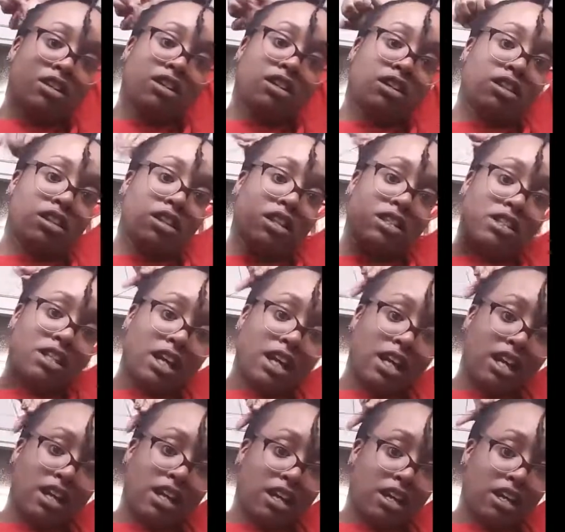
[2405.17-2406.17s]
And then I'll
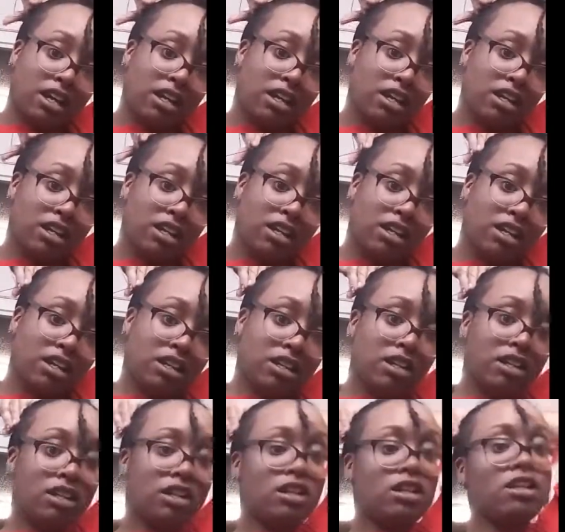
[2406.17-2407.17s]
tie
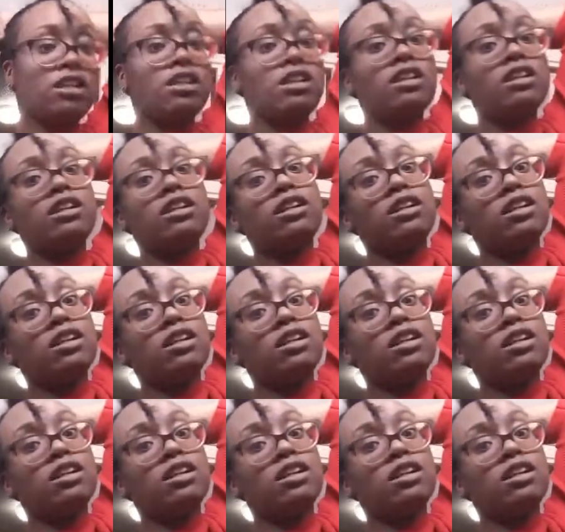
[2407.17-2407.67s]
another knot.